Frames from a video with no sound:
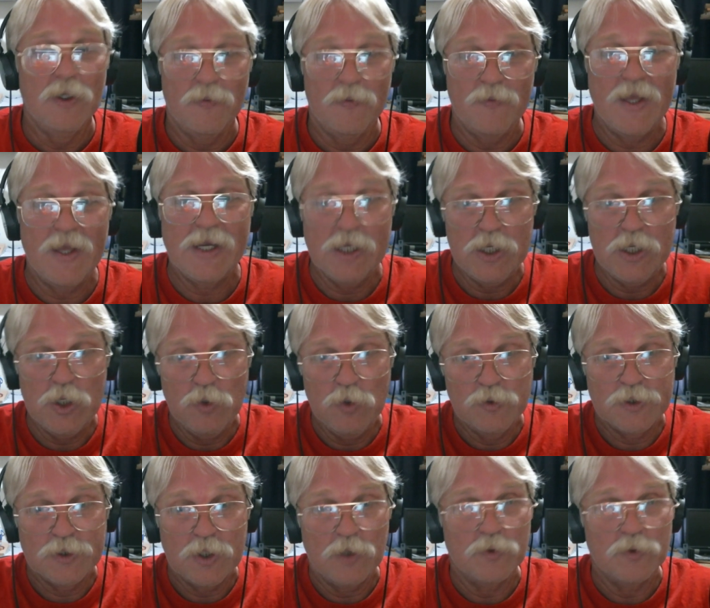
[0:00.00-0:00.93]
They can
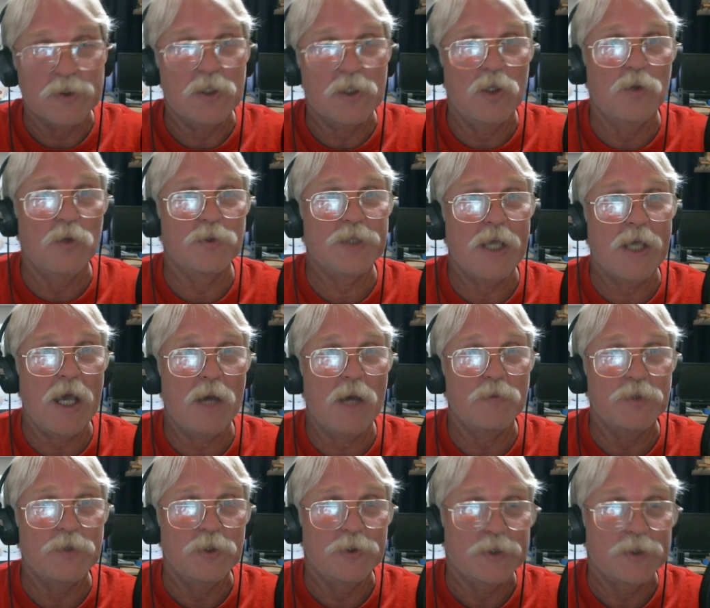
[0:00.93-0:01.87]
use those closed
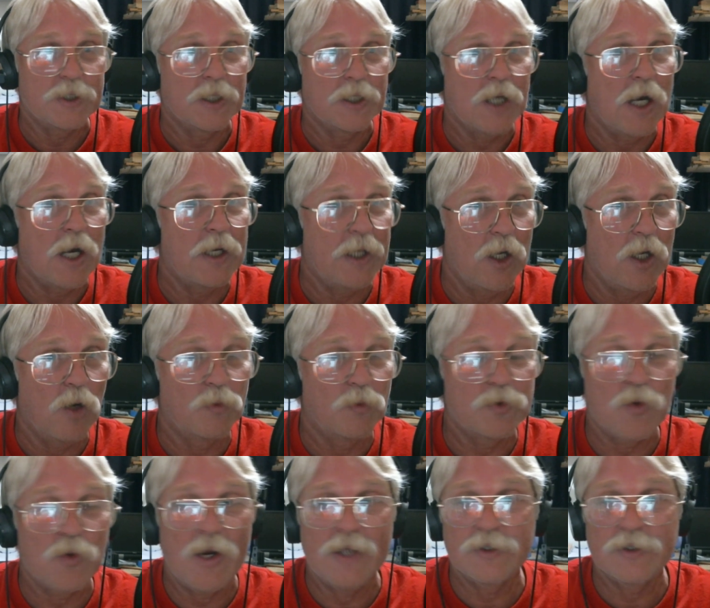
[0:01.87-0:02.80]
captions to kind of help
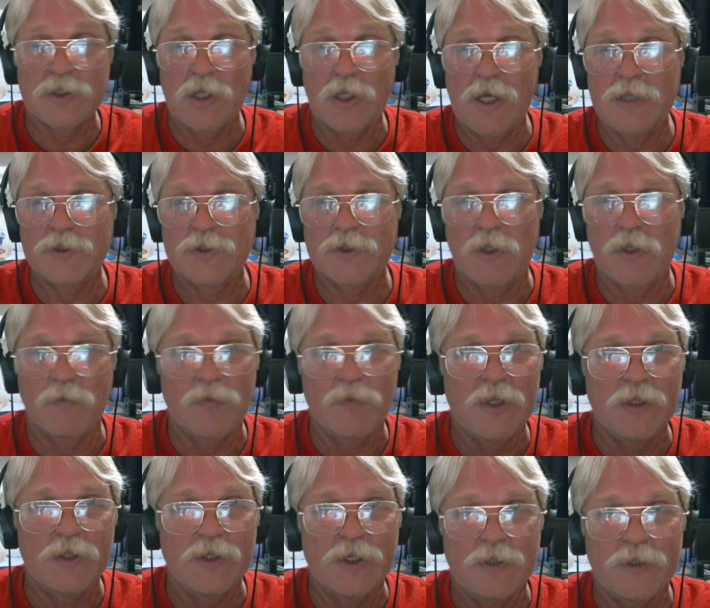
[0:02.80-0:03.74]
translate something that